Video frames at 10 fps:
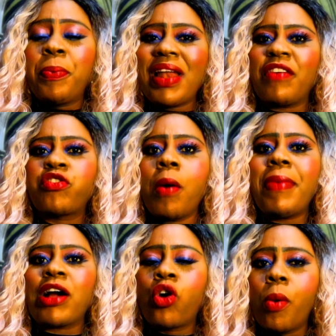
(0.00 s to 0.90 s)
people have
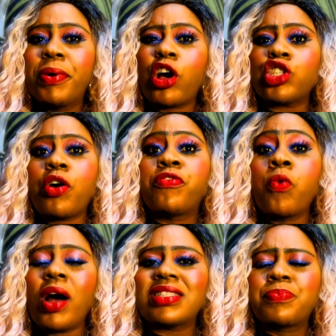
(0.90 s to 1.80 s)
gone back home because of
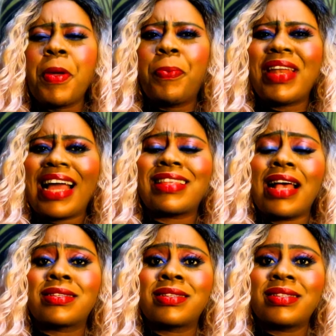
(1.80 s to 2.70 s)
what people like
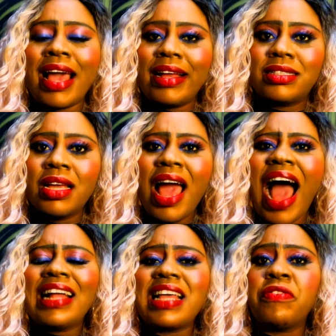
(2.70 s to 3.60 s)
that said,
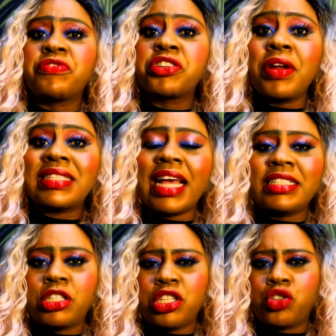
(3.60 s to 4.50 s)
and they have
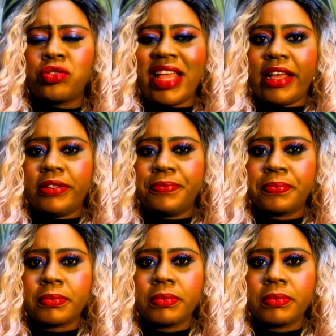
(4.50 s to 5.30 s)
regretted it till today?